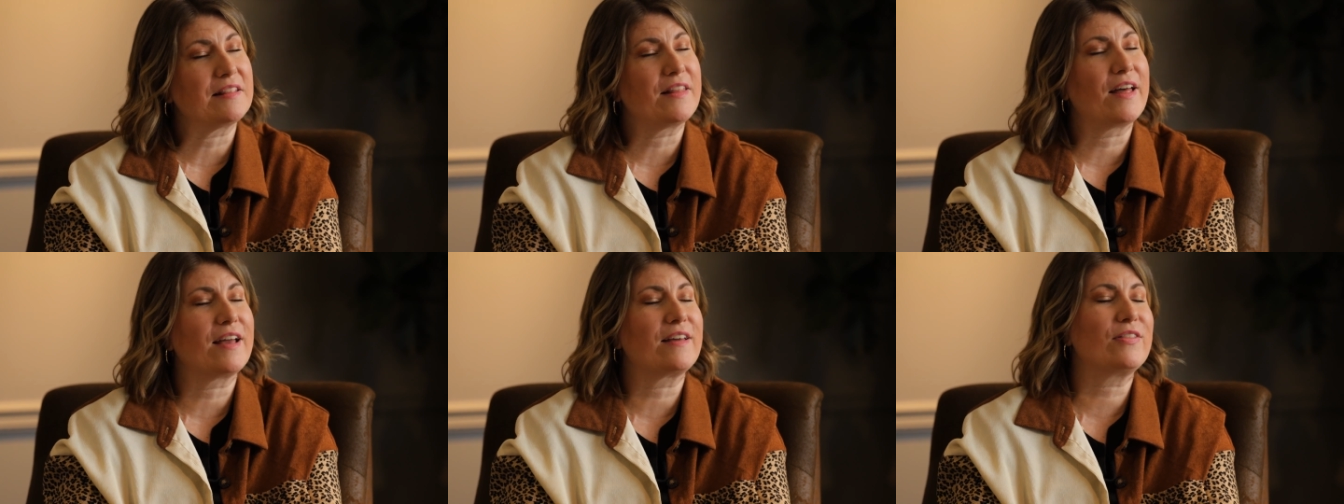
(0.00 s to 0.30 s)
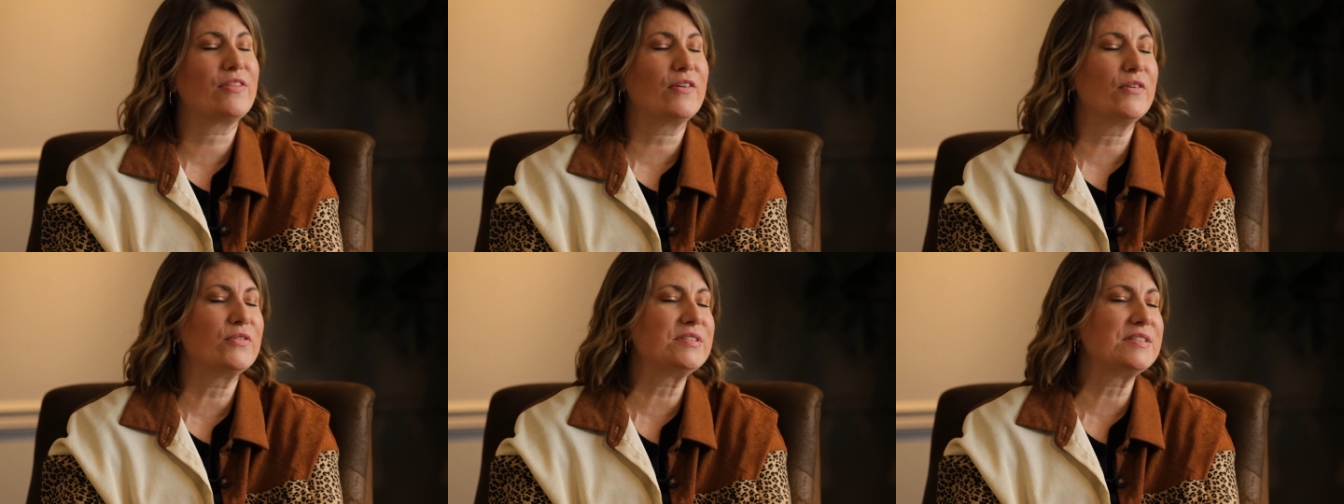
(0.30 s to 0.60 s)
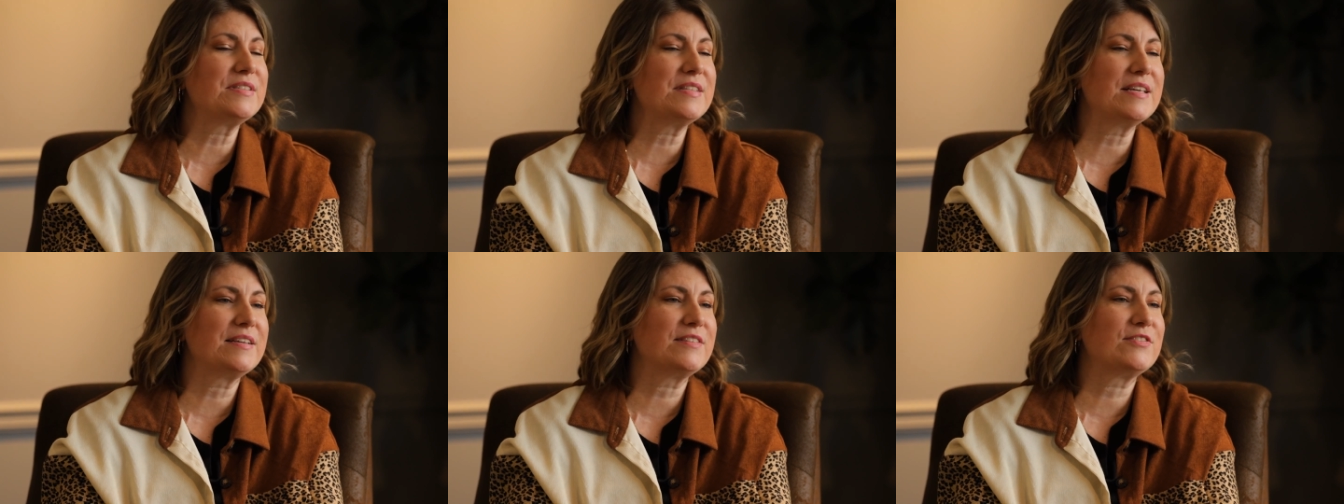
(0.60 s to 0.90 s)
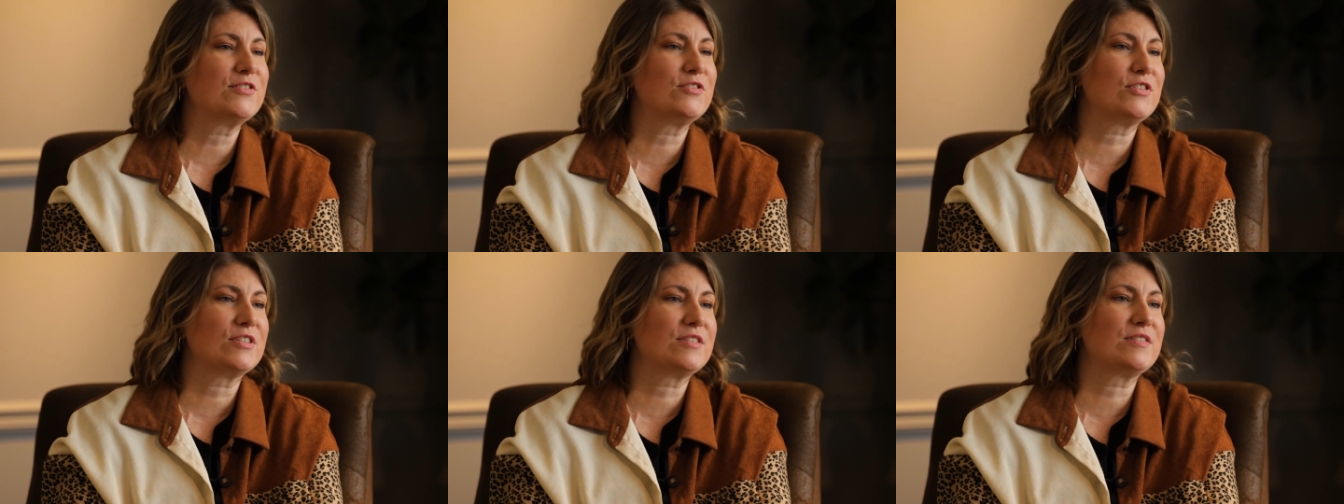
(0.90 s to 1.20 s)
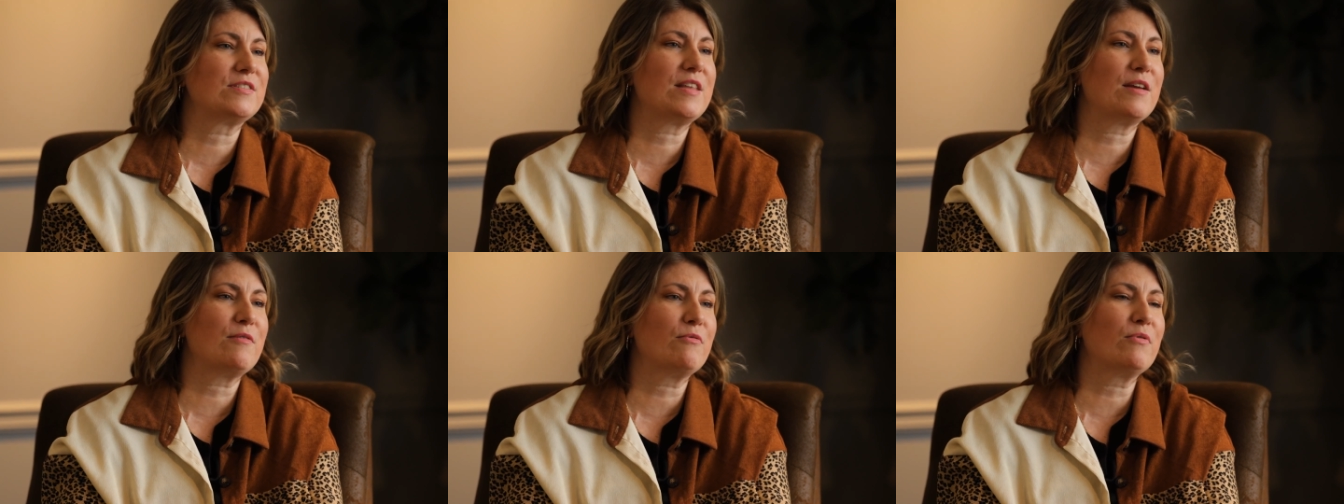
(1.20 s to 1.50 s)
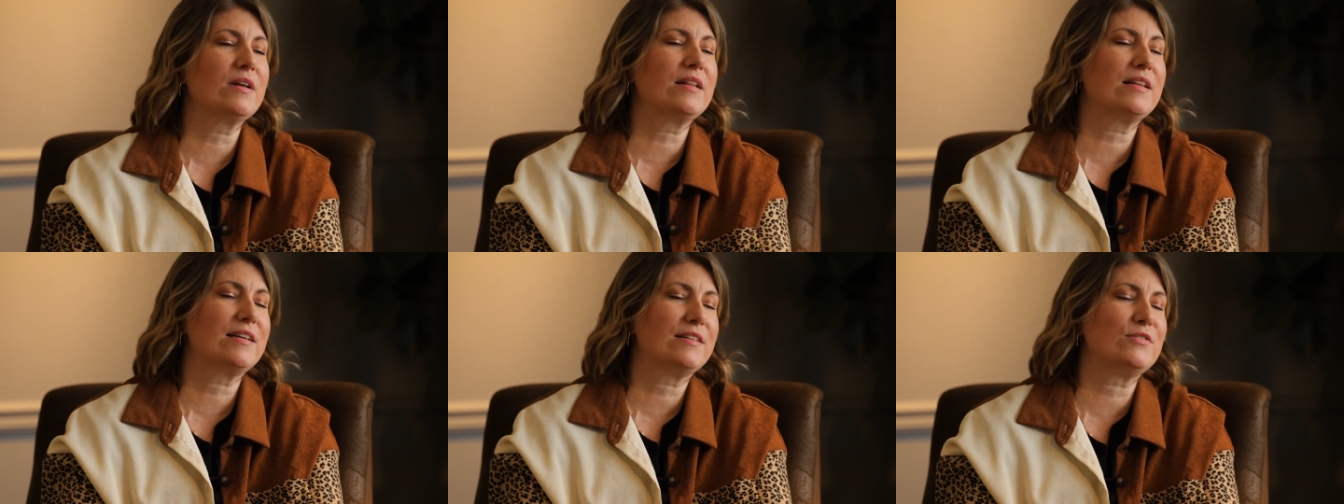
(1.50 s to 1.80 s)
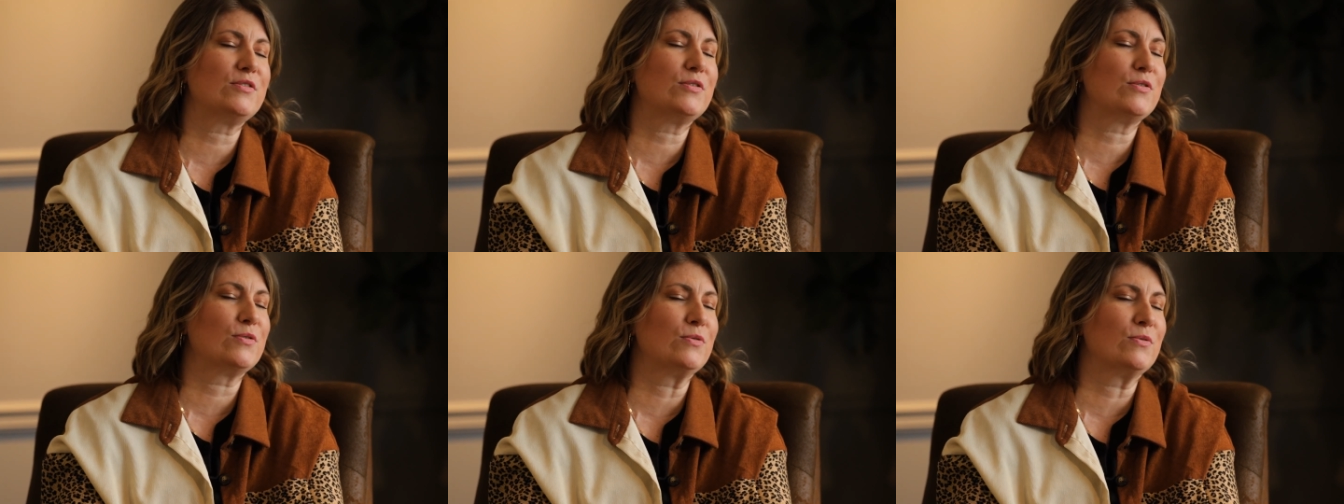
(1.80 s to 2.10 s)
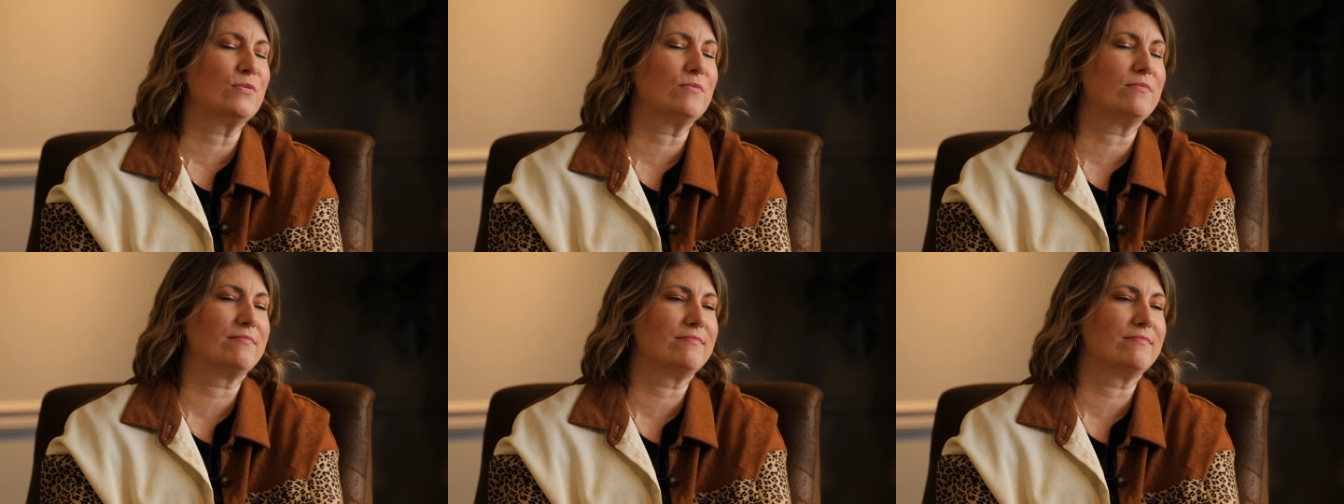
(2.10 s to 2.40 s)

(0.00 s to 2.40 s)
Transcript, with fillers: Like those things just, they really do